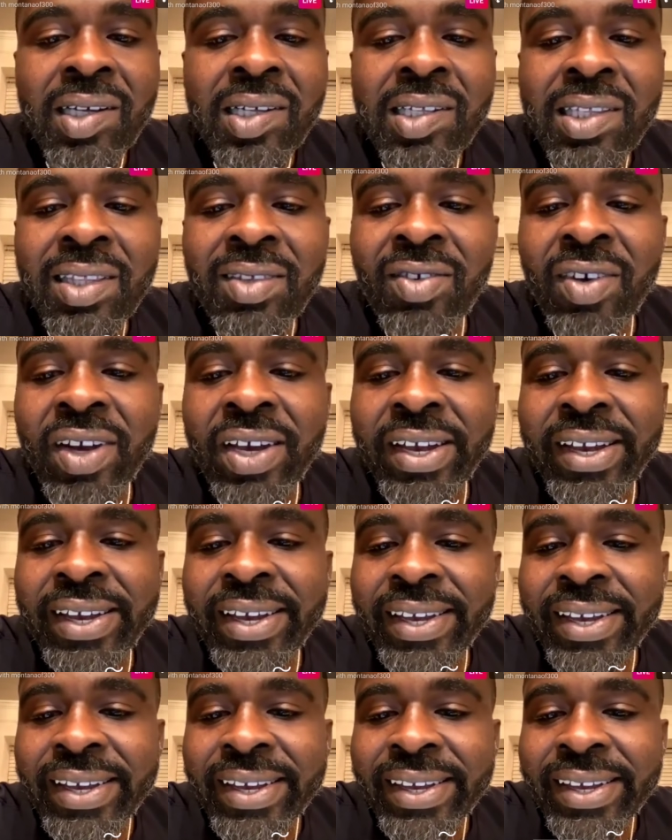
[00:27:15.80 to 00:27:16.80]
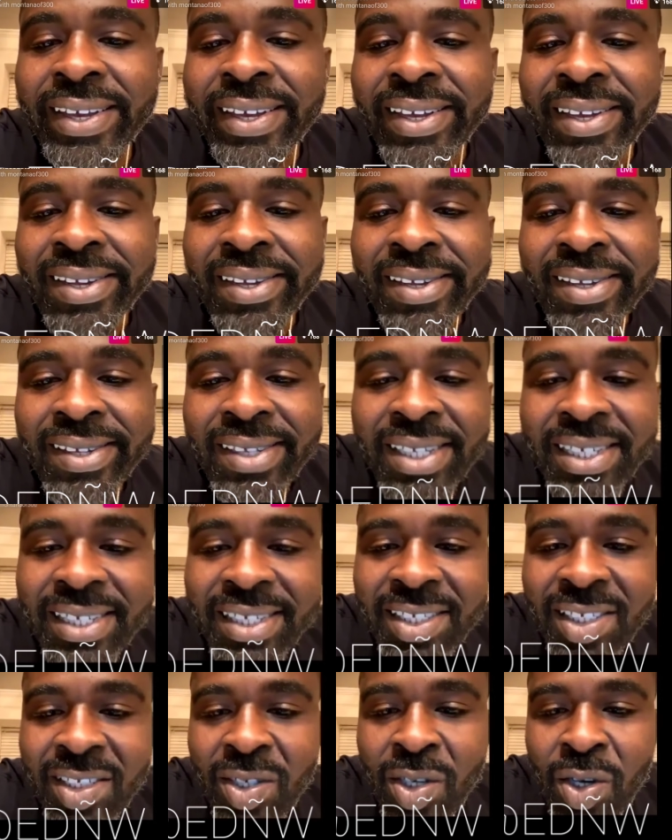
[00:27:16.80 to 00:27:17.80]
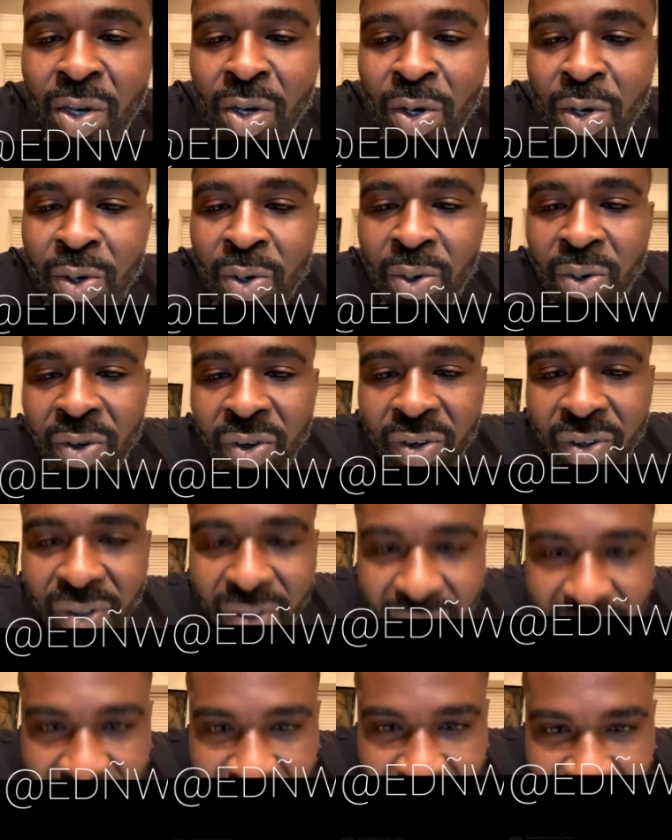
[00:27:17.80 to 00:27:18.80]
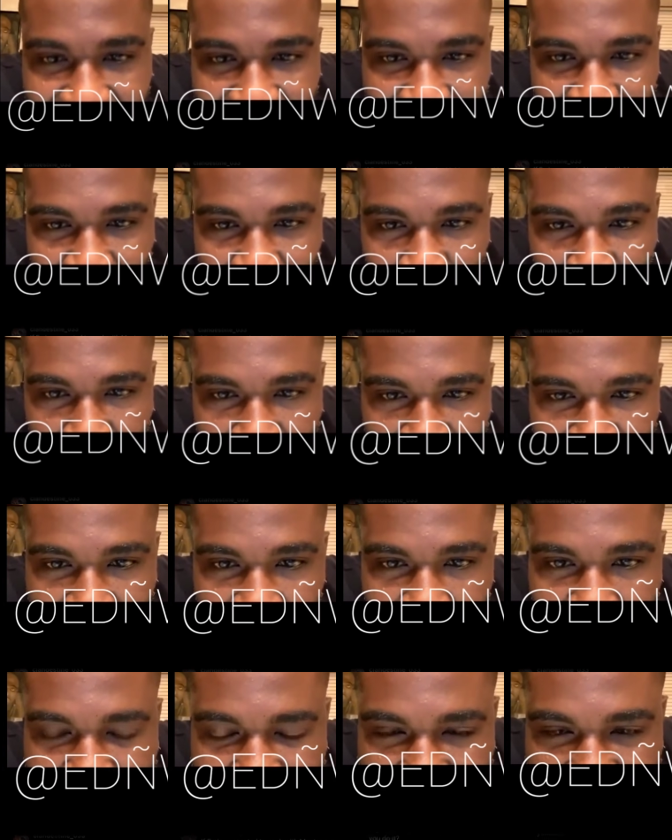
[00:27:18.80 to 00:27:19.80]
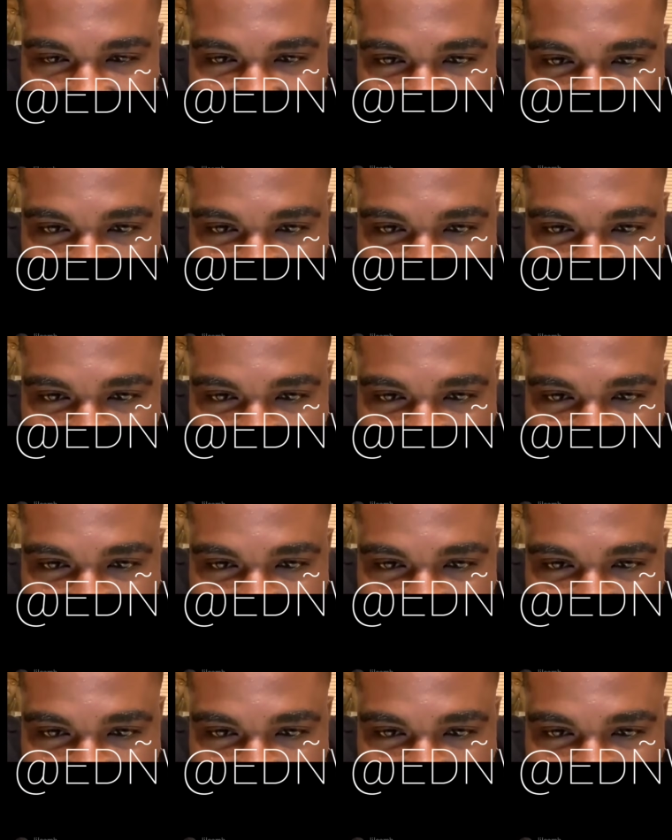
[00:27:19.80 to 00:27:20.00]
3, 2, 1. What's the last